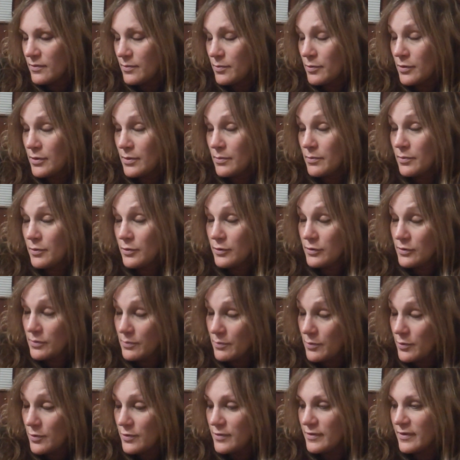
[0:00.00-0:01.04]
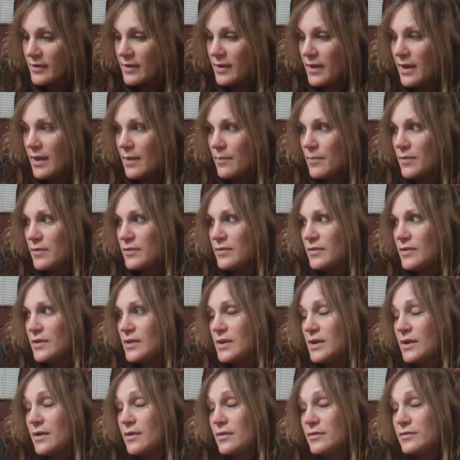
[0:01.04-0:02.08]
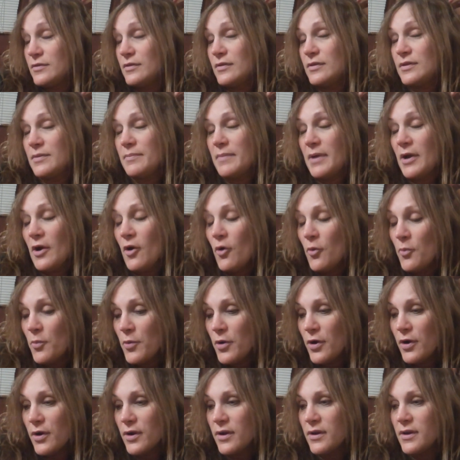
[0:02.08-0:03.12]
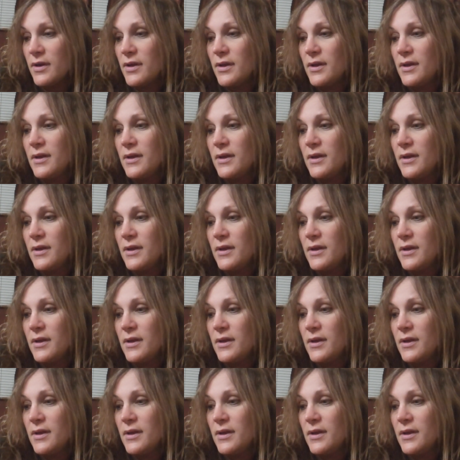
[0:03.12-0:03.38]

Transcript: or put on bulletin boards on campus, and I also did my homework.